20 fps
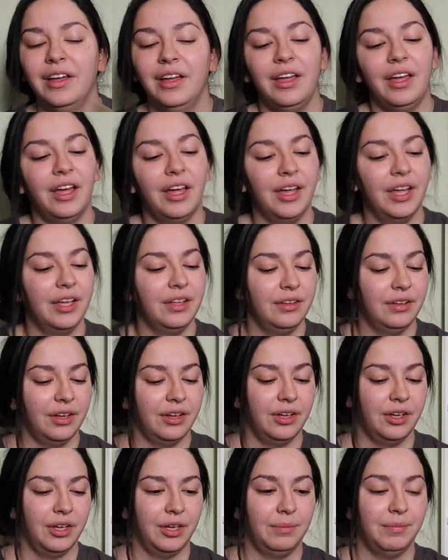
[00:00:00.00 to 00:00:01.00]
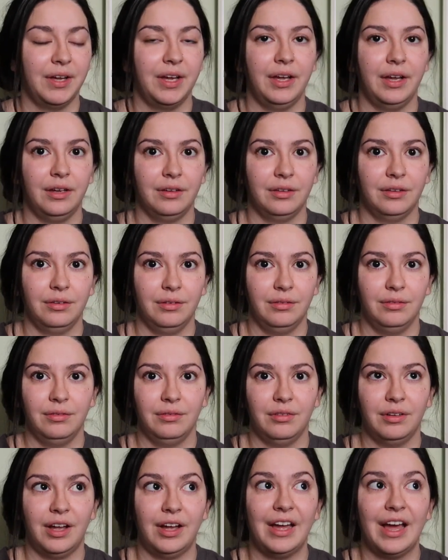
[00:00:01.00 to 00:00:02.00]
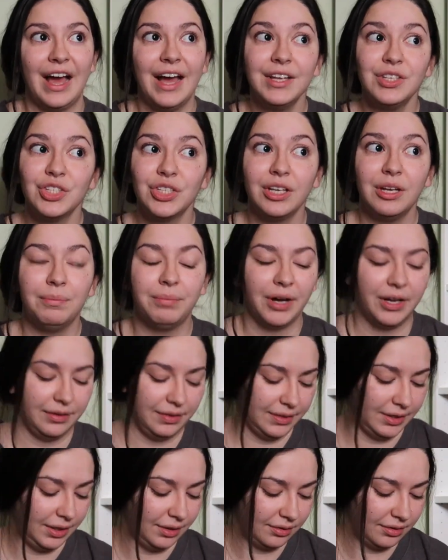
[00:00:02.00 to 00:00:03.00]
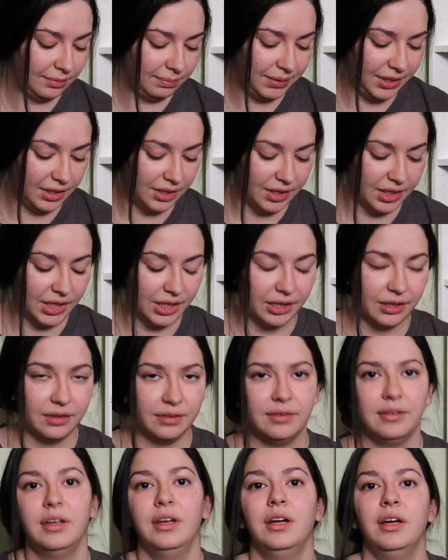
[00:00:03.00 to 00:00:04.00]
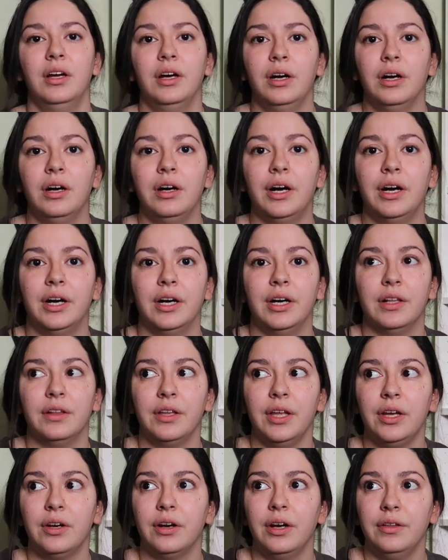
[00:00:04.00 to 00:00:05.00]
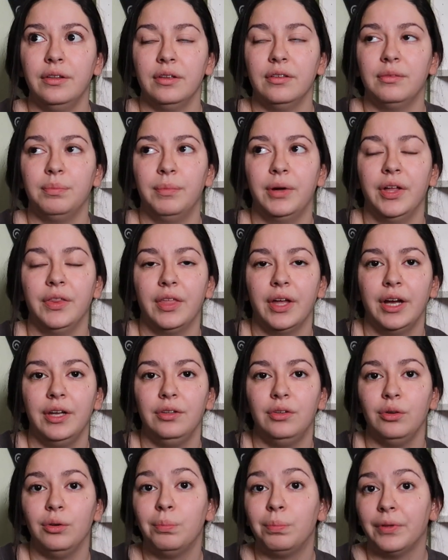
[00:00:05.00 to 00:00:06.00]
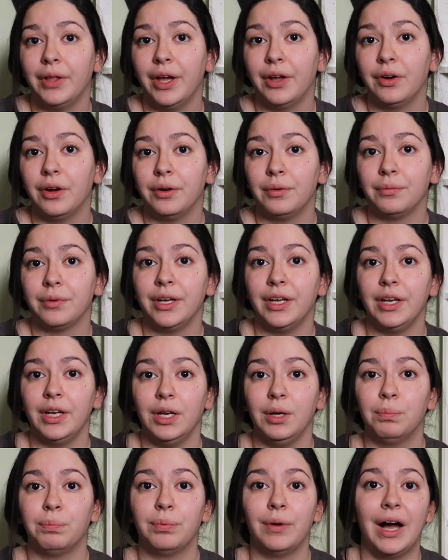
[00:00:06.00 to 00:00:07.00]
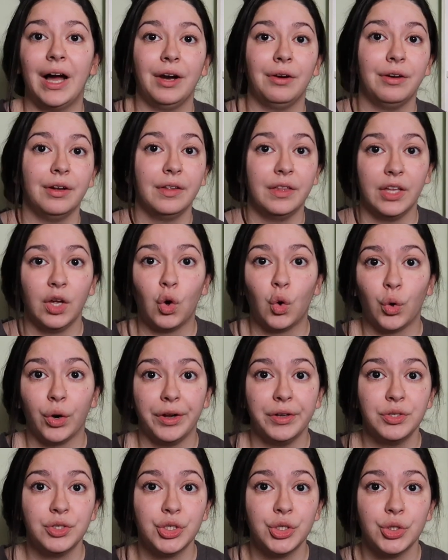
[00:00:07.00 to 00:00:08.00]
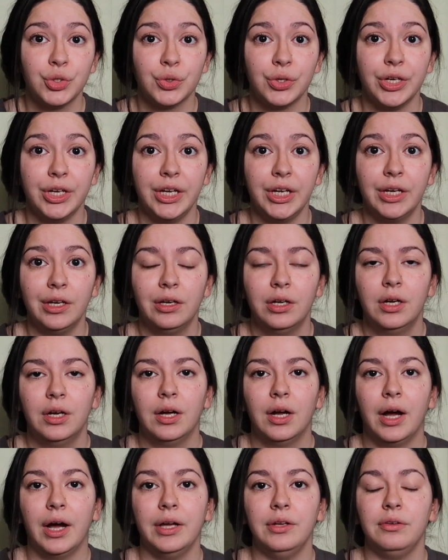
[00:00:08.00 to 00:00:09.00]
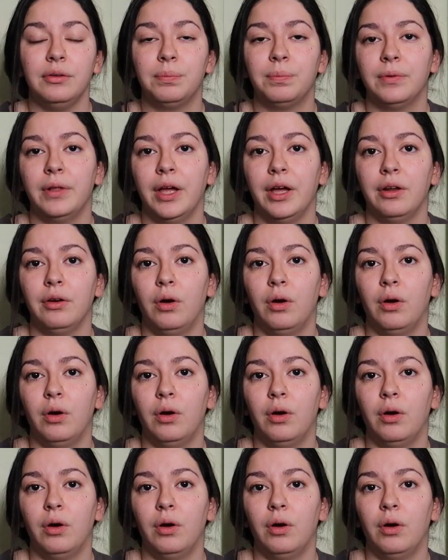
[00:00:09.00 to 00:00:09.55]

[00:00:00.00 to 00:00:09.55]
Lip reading: and I actually bought these because later on this month I do plan on reading Diary of the Orange Tree. I do plan